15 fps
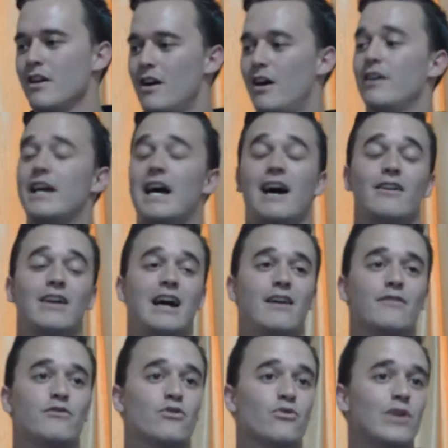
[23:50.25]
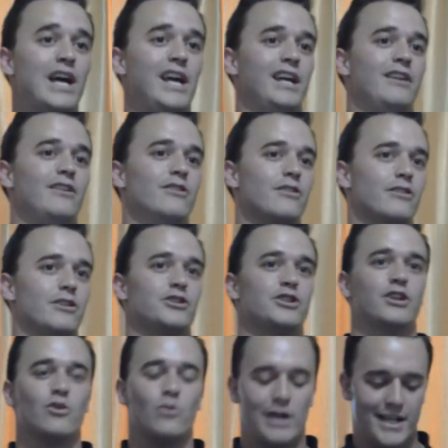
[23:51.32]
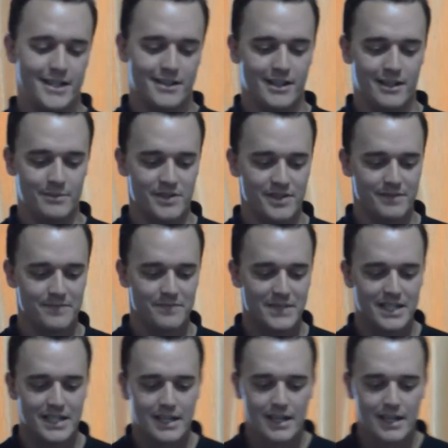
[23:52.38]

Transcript: on how to have great, nourishing quiet times. Mm.